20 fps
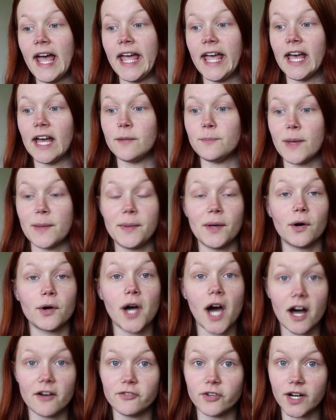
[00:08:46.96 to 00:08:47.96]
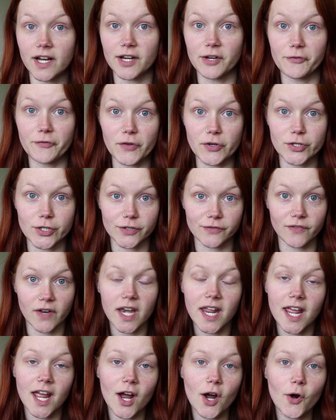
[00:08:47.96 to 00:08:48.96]
and maybe I'll cover it in a future
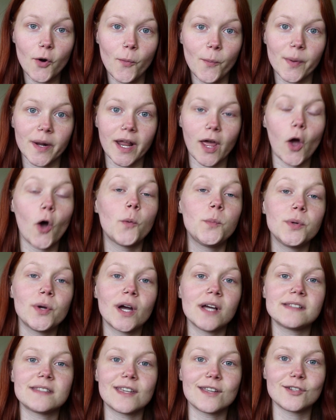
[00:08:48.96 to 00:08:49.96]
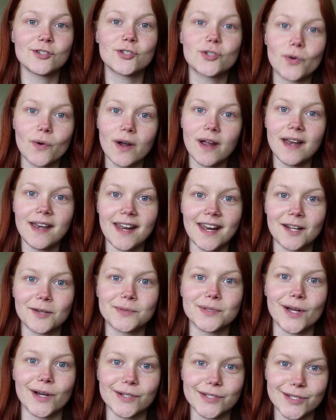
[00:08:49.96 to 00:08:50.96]
video but I hope you guys enjoyed and I'll
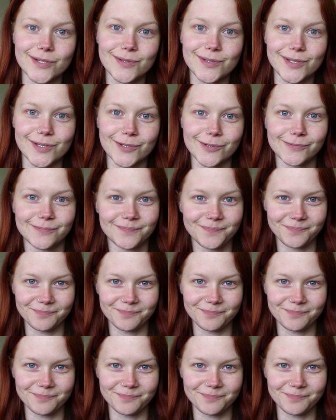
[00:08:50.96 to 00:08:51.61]
talk to you soon.